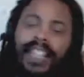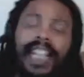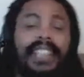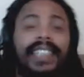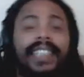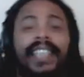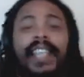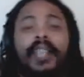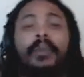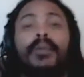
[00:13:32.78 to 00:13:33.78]
That is to
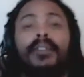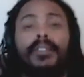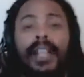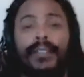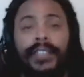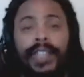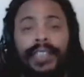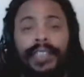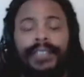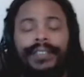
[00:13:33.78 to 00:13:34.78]
say, commercial driver's
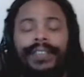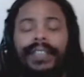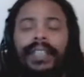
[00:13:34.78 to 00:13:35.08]
license.